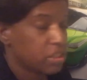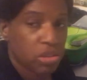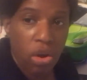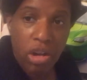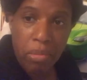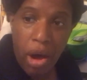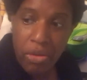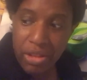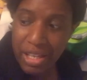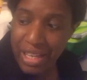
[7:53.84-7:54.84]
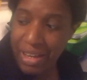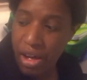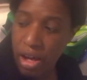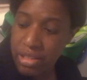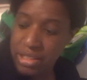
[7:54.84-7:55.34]
talk about the
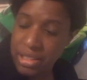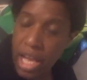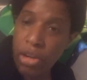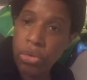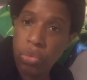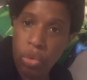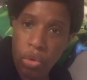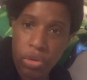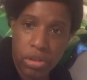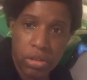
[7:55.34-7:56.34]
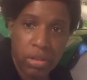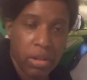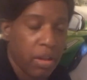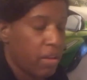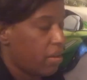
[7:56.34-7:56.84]
second word.
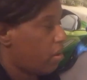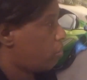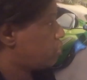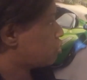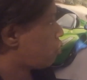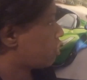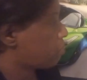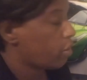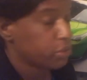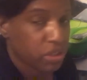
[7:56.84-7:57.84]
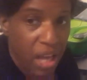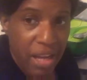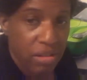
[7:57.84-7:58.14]
We talk about sign